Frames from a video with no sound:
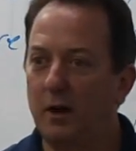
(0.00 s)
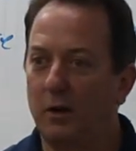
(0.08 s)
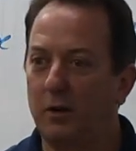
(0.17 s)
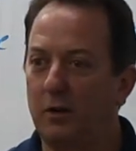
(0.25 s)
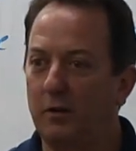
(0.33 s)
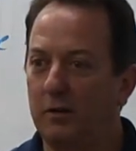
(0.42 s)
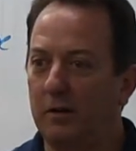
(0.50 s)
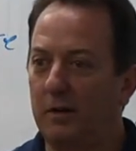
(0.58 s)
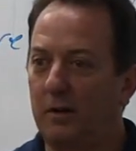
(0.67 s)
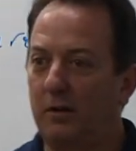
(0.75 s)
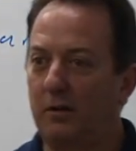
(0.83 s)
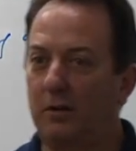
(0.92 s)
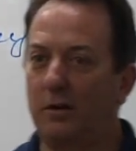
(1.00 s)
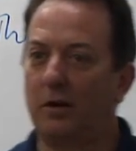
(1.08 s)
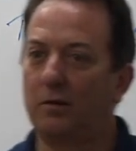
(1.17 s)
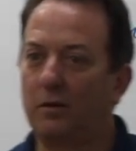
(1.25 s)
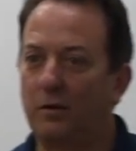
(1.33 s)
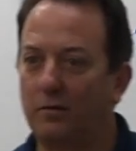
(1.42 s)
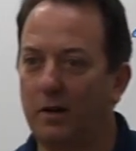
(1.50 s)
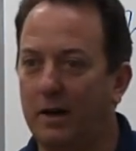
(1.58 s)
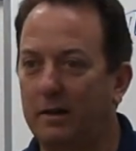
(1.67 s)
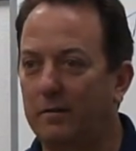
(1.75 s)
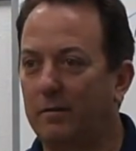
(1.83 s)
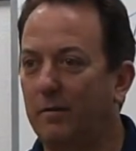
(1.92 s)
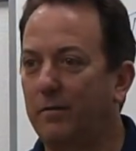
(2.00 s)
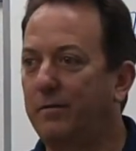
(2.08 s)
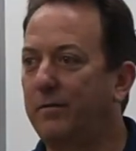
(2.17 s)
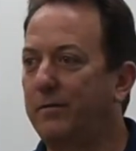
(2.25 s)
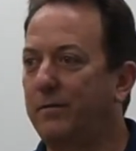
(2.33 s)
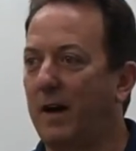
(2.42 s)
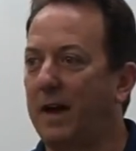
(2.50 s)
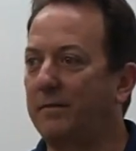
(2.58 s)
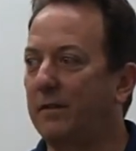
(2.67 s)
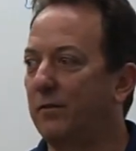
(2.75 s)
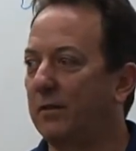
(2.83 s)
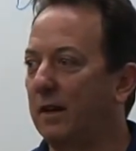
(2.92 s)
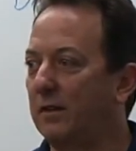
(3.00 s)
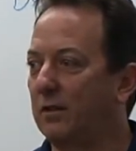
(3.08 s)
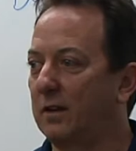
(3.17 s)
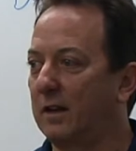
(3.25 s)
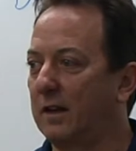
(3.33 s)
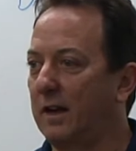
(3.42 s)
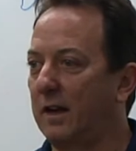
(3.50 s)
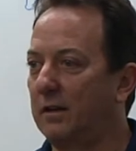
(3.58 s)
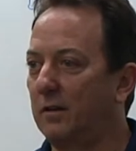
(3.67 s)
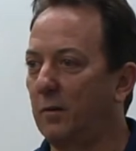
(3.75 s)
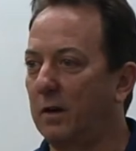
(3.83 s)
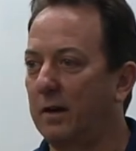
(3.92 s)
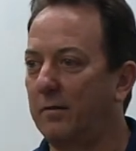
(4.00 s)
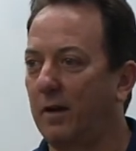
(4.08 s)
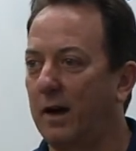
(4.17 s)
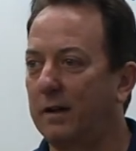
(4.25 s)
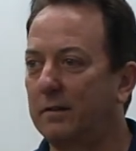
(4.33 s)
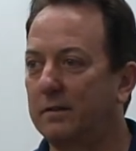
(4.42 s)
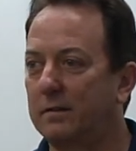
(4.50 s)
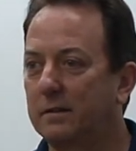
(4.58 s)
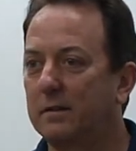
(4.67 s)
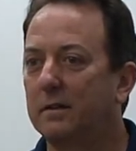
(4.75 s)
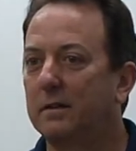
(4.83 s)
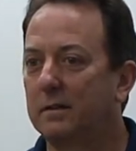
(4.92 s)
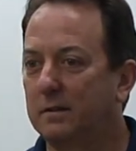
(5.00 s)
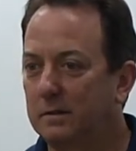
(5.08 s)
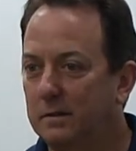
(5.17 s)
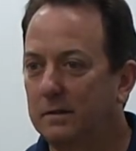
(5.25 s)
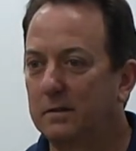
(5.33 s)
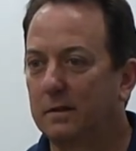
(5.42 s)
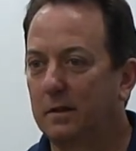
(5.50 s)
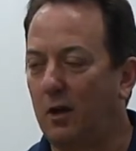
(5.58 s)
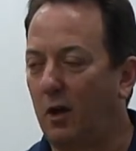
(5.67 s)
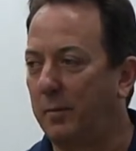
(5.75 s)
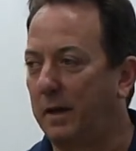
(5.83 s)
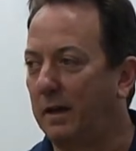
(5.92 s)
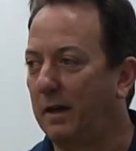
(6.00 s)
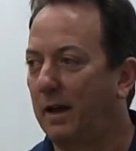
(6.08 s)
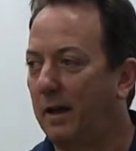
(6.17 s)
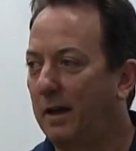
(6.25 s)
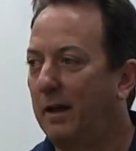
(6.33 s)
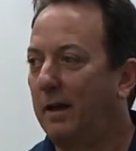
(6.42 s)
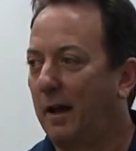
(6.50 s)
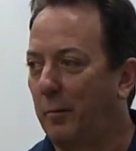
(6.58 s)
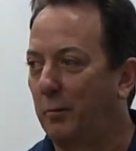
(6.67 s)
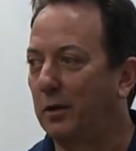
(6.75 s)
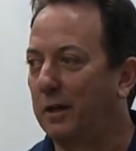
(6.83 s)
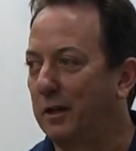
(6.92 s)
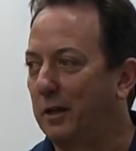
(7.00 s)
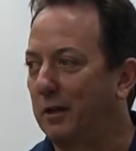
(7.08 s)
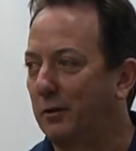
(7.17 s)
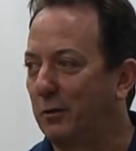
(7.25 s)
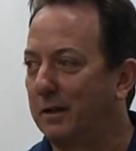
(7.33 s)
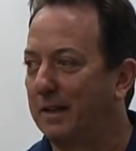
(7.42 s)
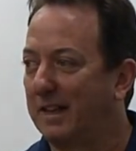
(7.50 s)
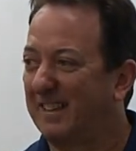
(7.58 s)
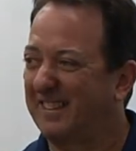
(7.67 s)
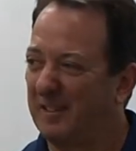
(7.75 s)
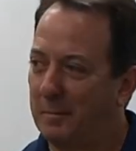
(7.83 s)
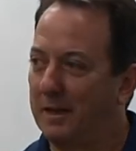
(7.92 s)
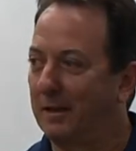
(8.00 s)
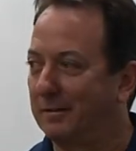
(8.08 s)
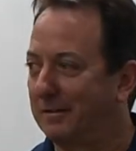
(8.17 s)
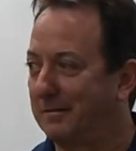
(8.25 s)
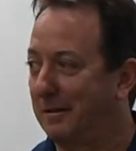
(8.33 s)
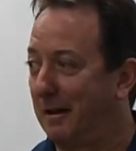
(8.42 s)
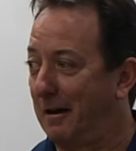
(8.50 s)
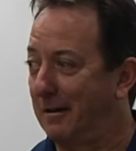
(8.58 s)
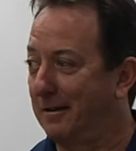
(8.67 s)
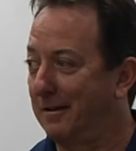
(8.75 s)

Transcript: or you're, you, you know, you've got five different things you're going to cut and you want advice, call me. I'm really good at doing that to somebody else's doc.